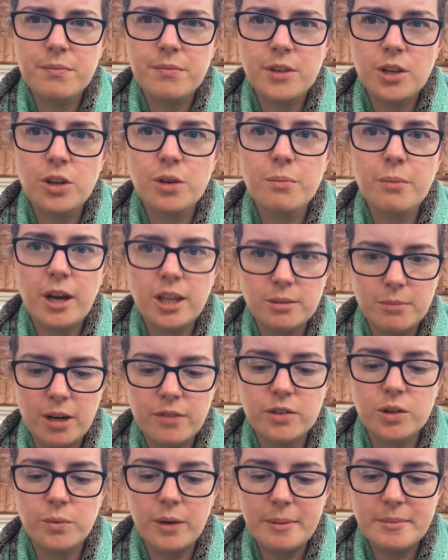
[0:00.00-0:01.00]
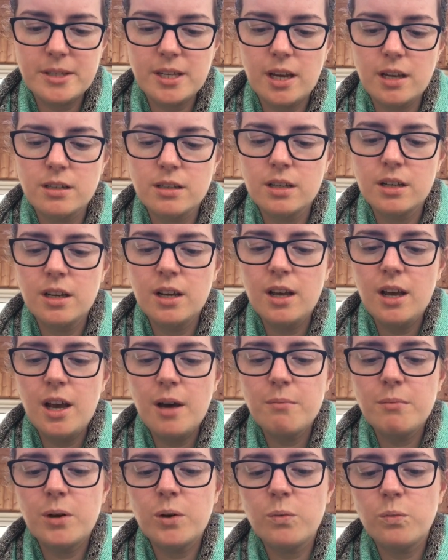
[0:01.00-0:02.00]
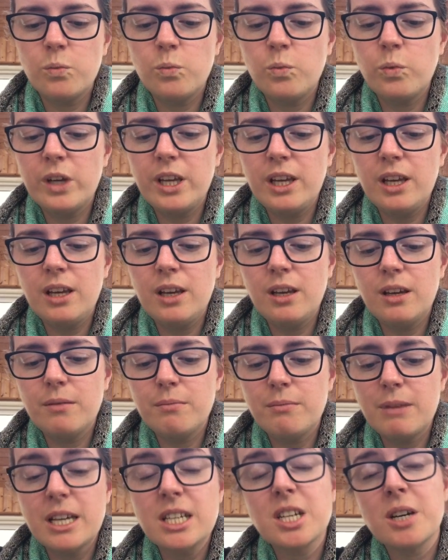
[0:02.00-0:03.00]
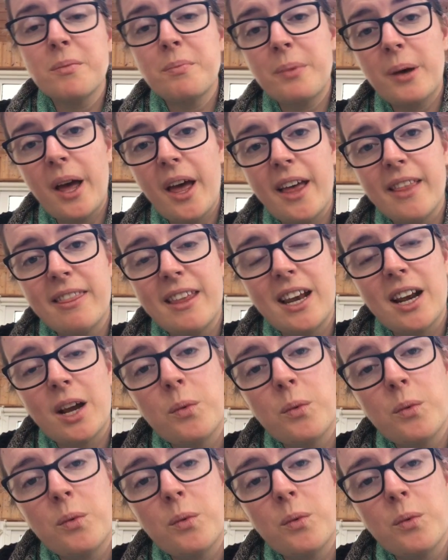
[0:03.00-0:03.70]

You can buy them off her website. But we met up and